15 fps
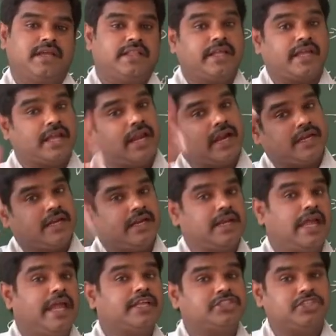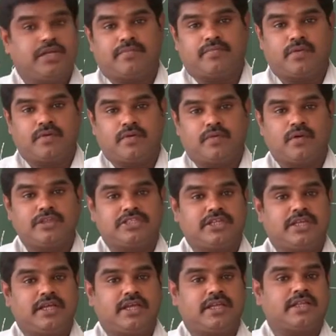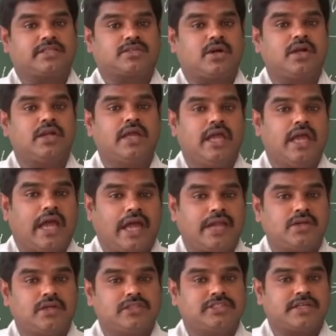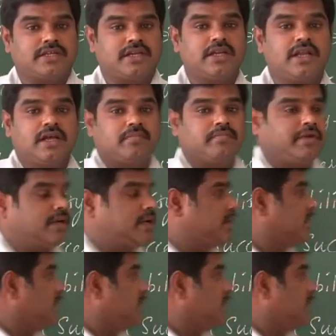They can attend AGM once in a year, that's called annual general meeting.